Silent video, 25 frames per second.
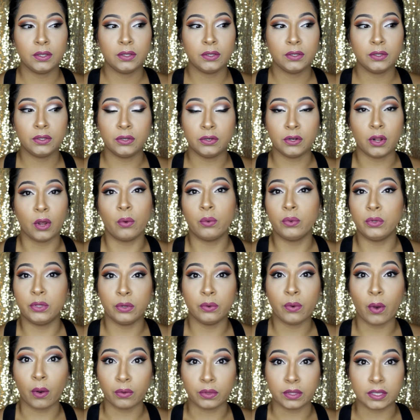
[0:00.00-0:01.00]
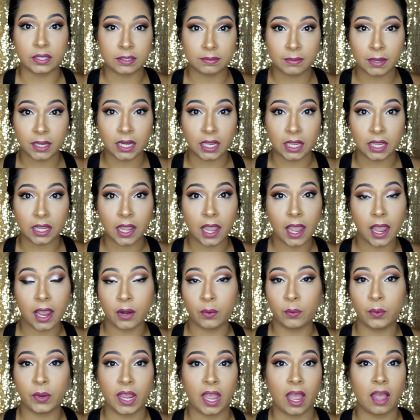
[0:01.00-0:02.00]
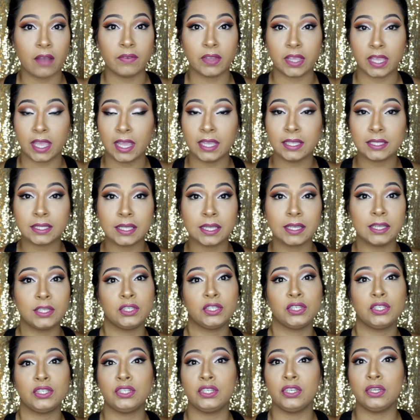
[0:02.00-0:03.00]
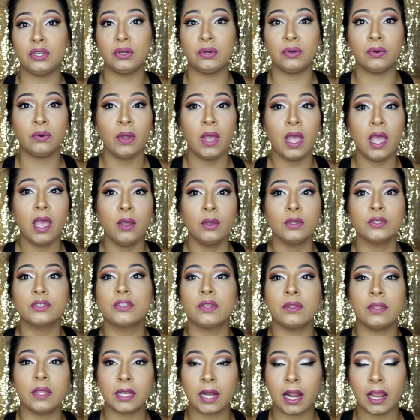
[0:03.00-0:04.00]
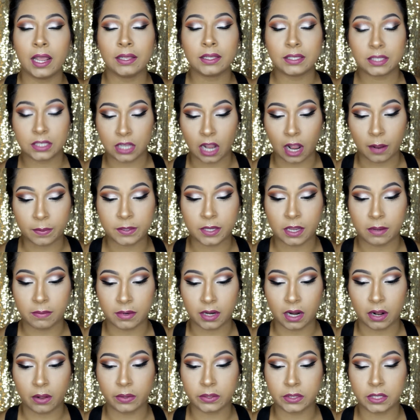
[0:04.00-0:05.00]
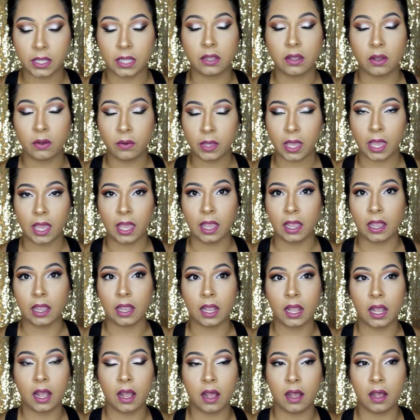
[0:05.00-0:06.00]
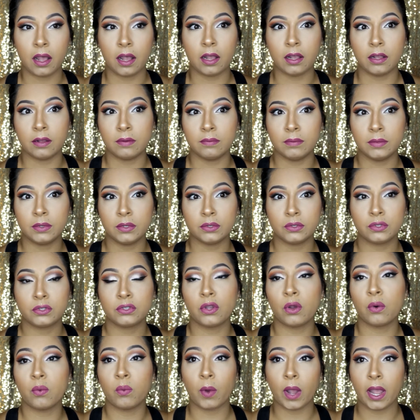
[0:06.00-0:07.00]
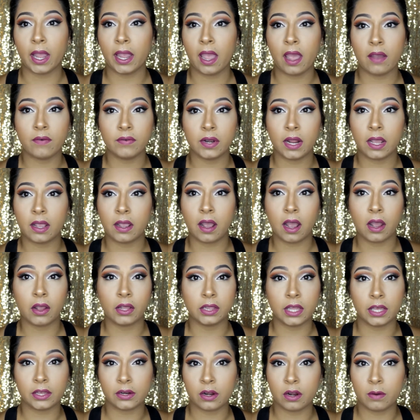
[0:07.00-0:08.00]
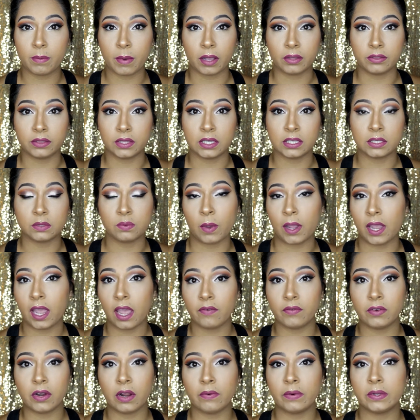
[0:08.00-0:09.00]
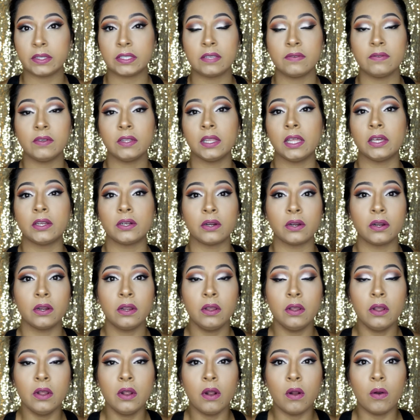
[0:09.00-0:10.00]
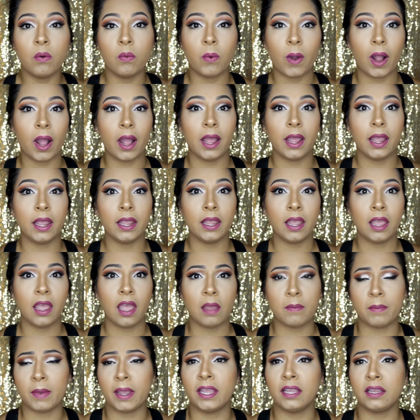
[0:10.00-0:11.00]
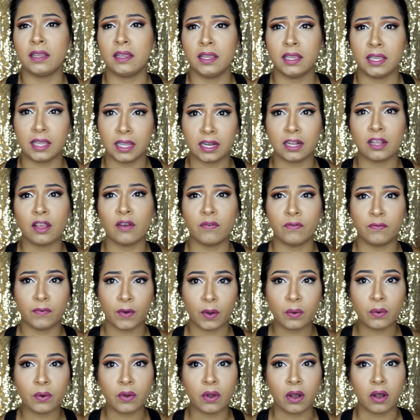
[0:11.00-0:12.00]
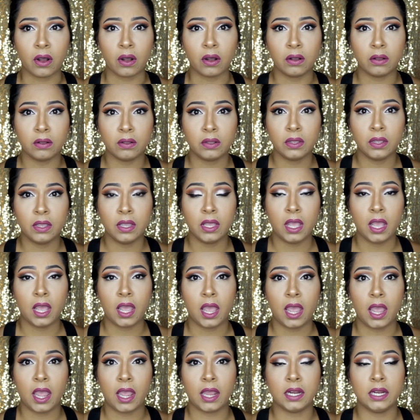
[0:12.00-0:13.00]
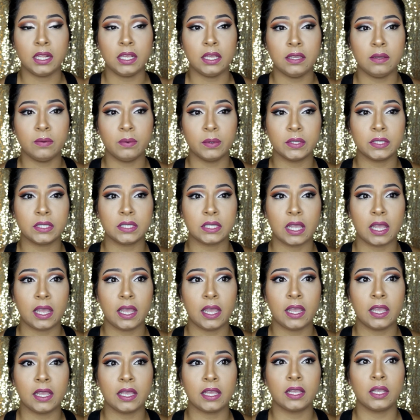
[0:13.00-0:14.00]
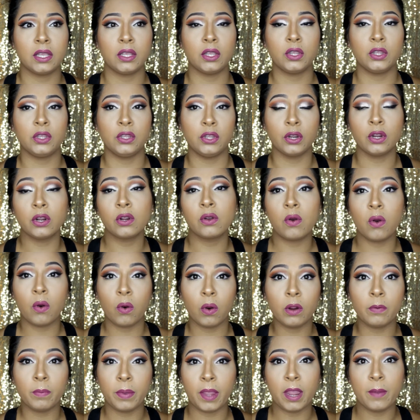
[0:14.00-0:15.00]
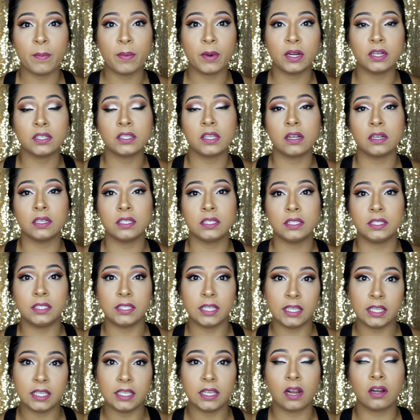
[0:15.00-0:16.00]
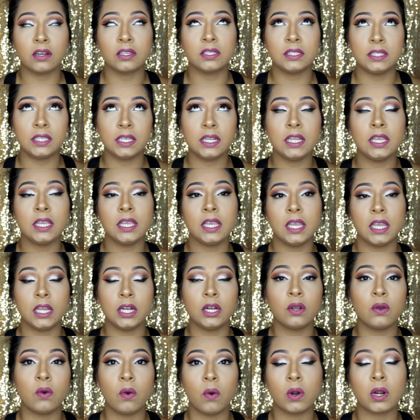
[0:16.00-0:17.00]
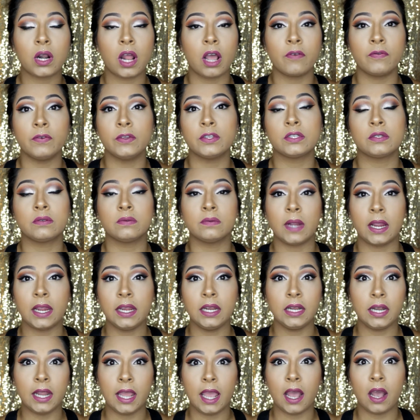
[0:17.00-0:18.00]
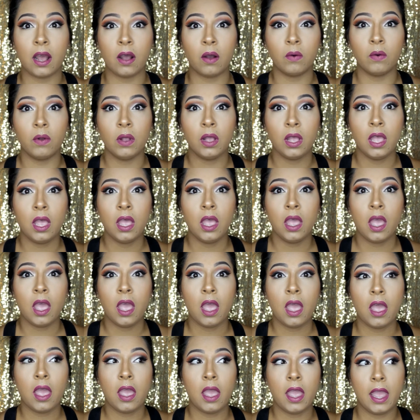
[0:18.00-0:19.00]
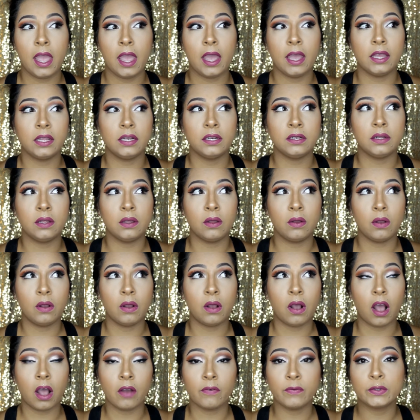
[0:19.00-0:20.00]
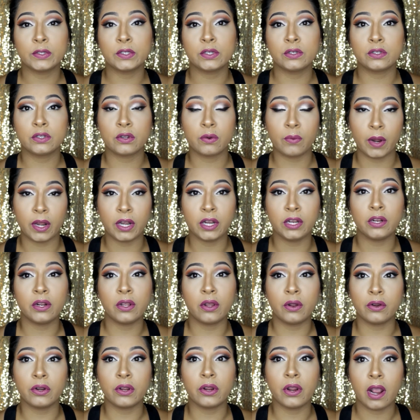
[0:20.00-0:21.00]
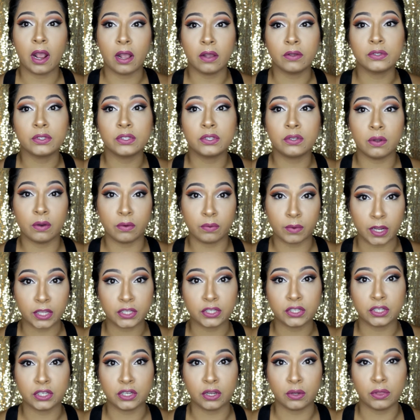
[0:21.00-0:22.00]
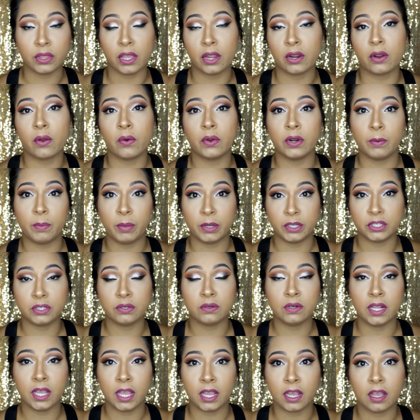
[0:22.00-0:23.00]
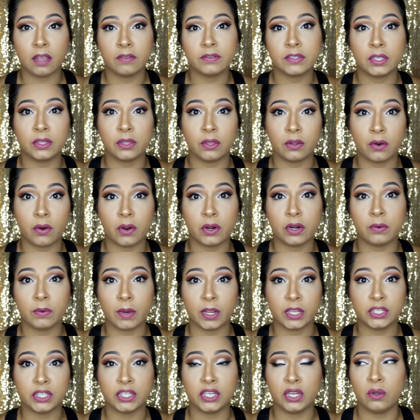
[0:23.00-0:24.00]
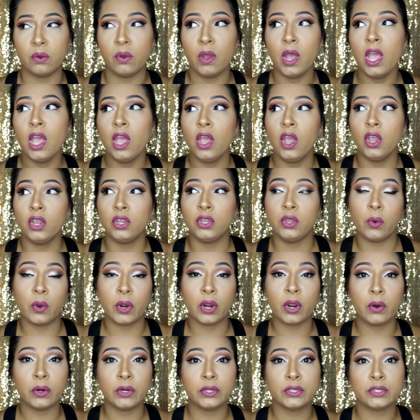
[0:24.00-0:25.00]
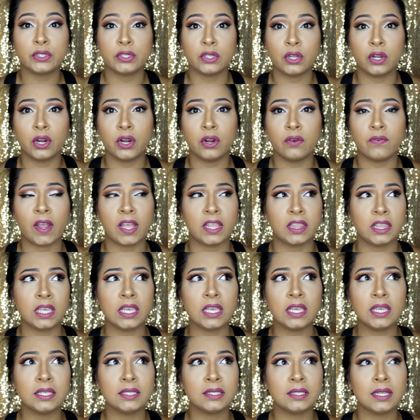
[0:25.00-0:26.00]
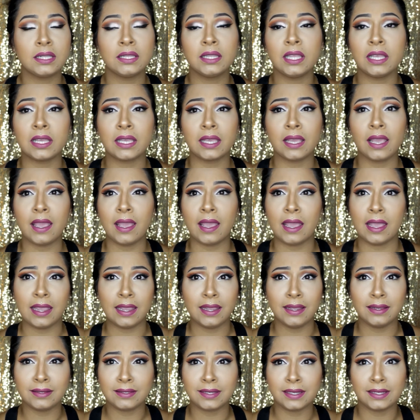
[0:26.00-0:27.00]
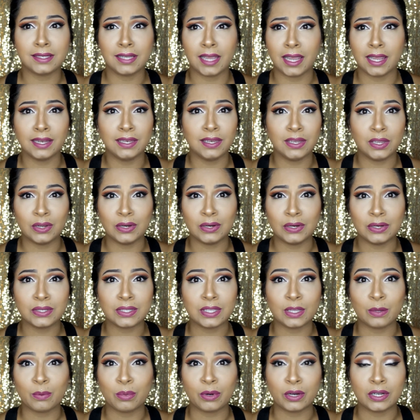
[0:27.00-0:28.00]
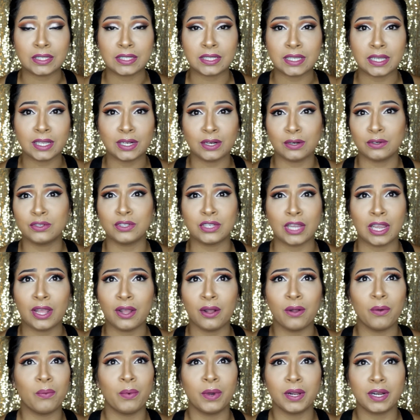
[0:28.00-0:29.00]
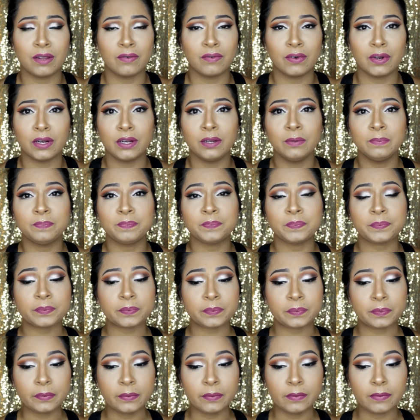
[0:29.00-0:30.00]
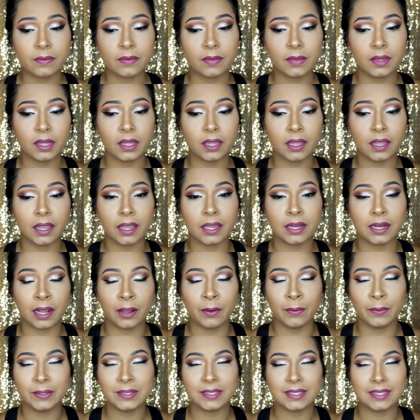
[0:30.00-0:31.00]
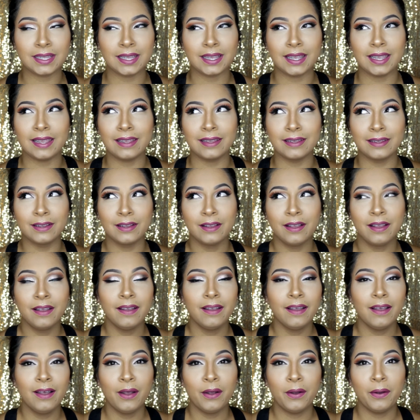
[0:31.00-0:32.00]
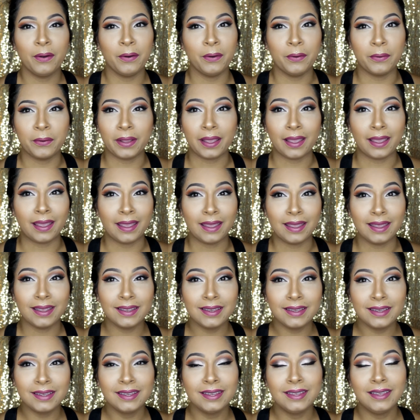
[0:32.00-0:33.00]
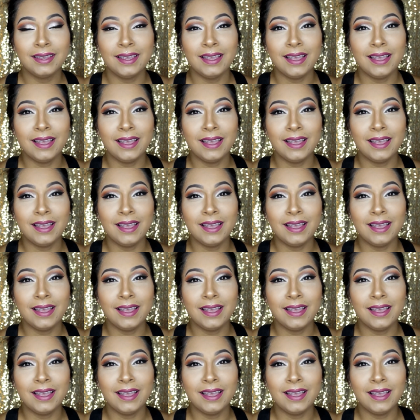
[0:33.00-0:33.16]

you know, you owe this money and we have a case against you. So then I stopped him and I was like, okay, so why haven't I got a letter about this? Why haven't I received a letter? Why am I getting a phone call? And he was like, your court papers are sitting in a court office right now, and officers are waiting to go to your house to arrest you. They're going to put you in handcuffs and they're going to arrest you. You are going to serve, I think he said like 8 to 10 years in prison or jail, whatever. And I was like, okay.